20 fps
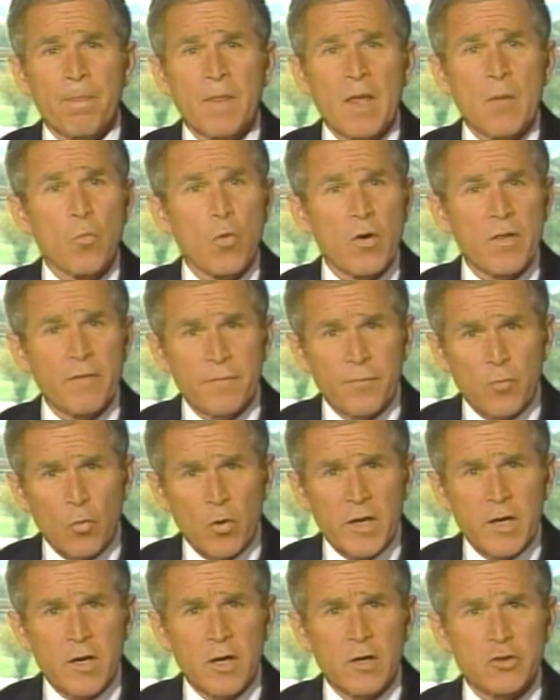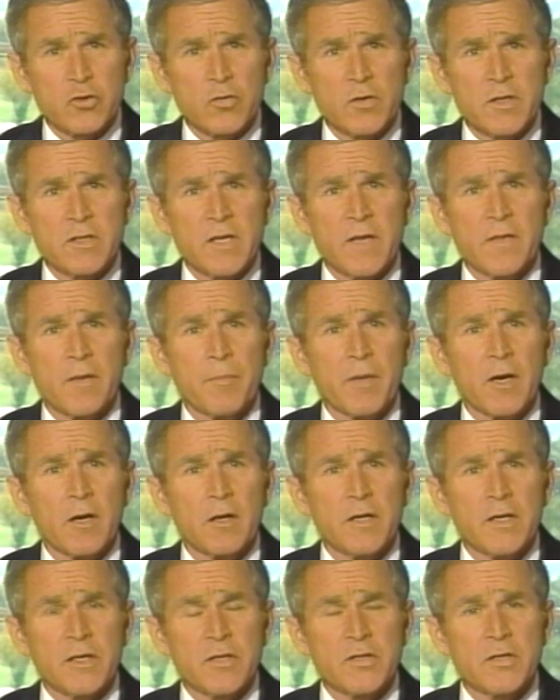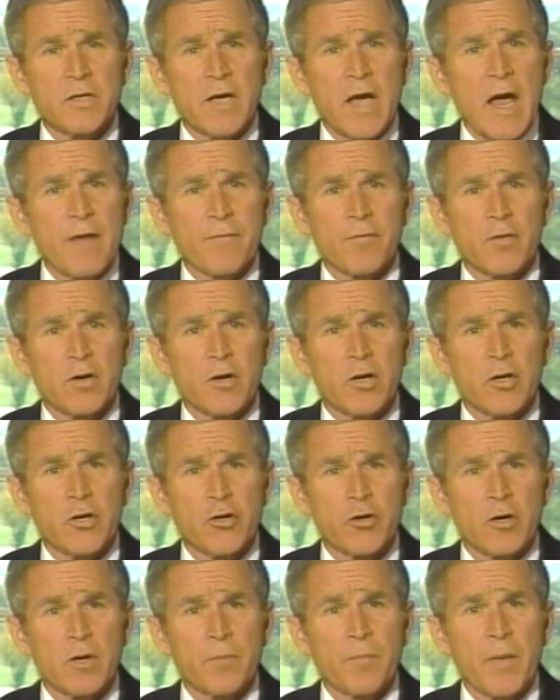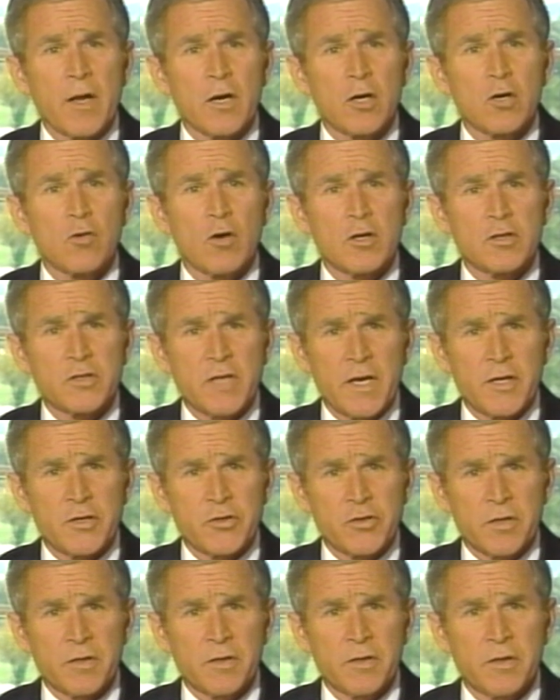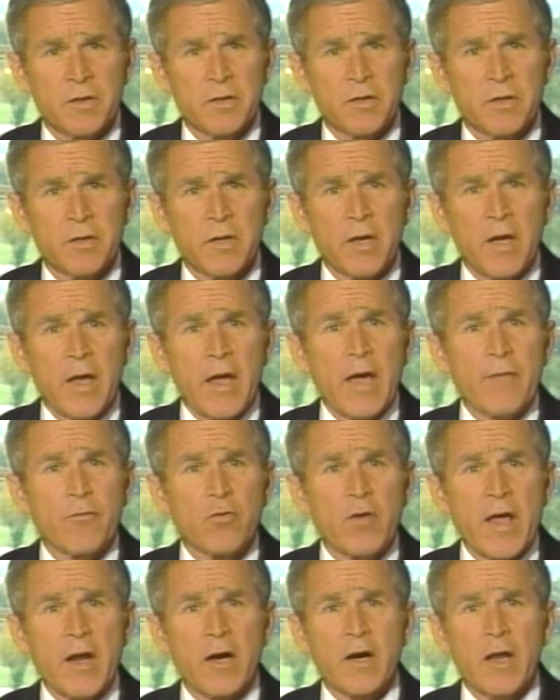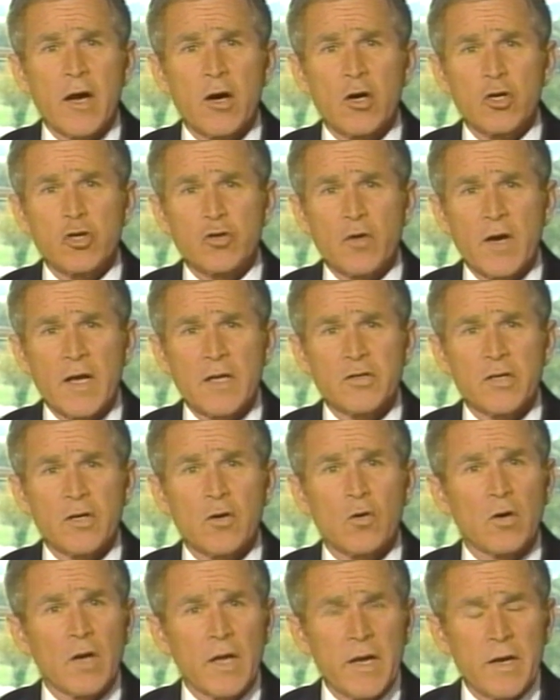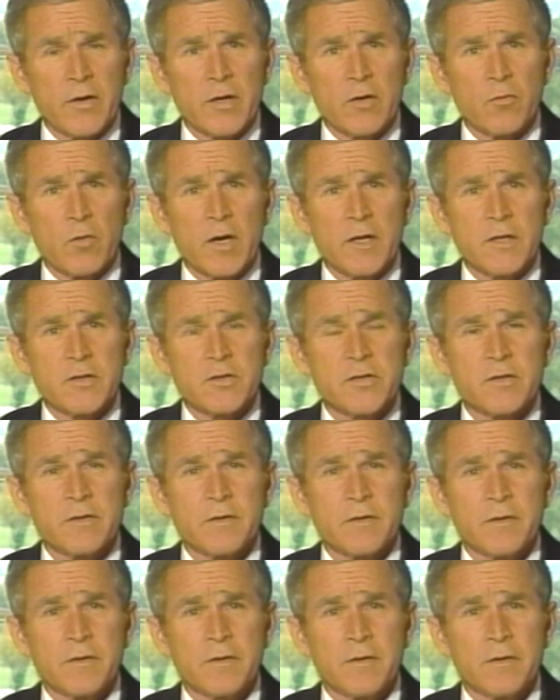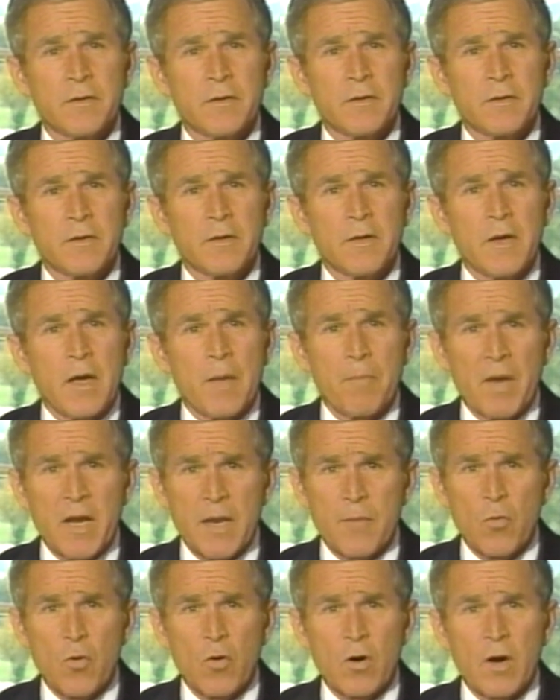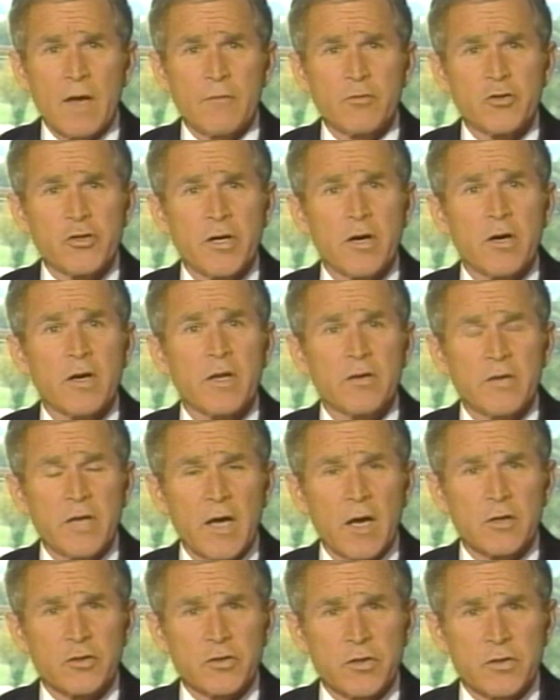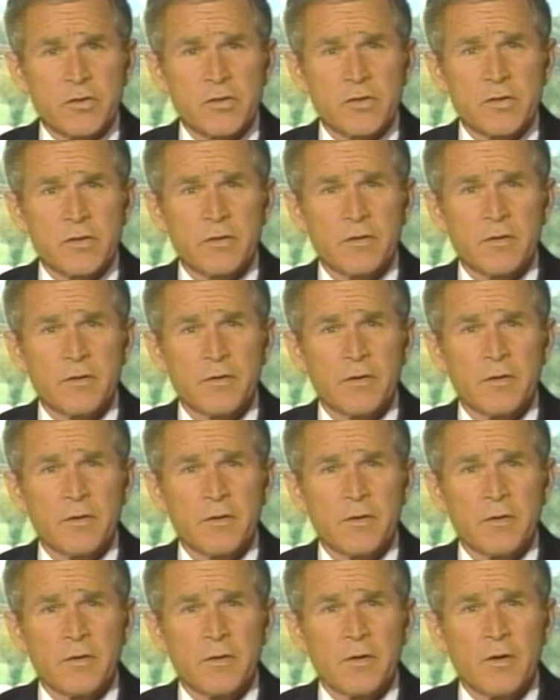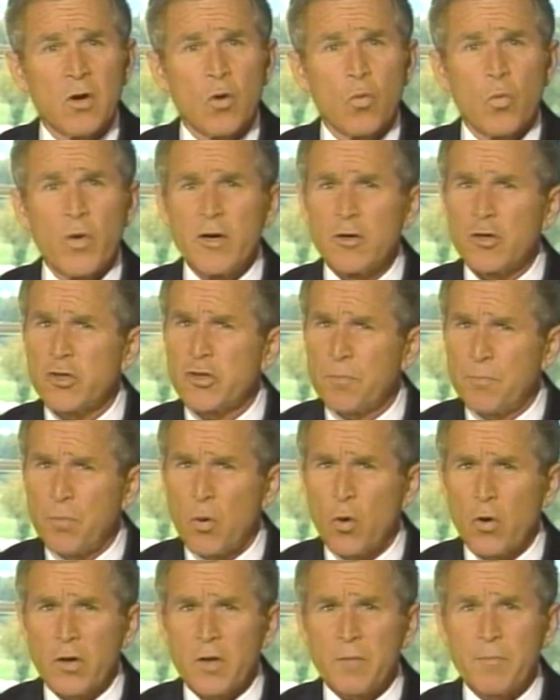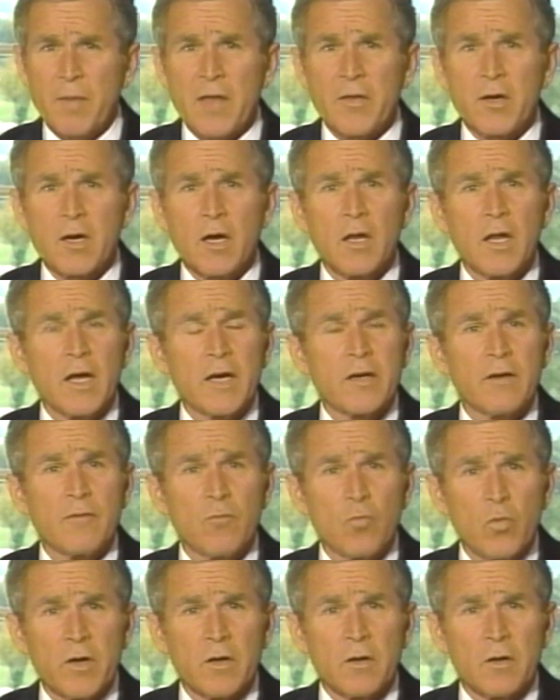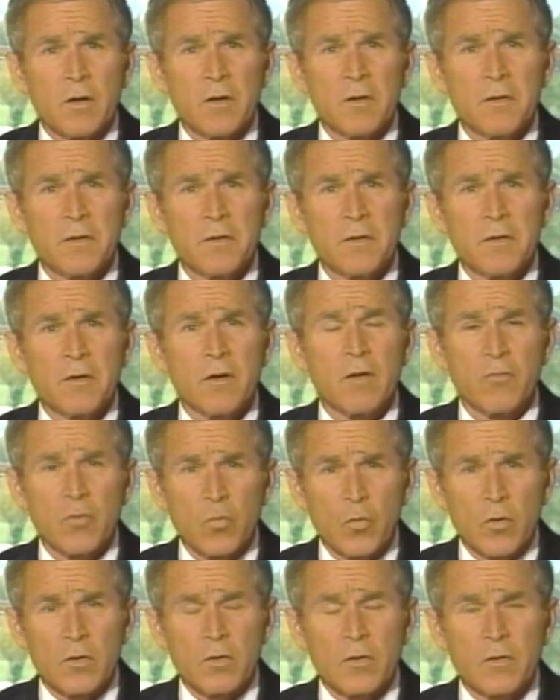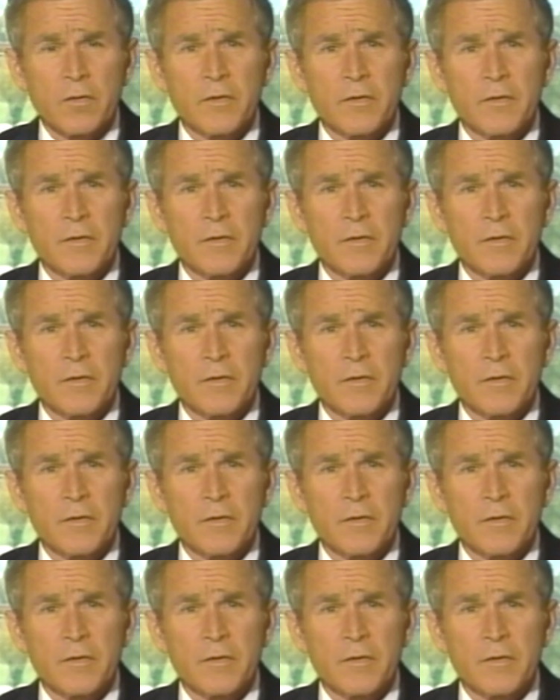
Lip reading: More than 40 countries in the Middle East, Africa, Europe, and across Asia have granted air transit or landing rights. Many more have shared intelligence. We are supported by the collective will of the world.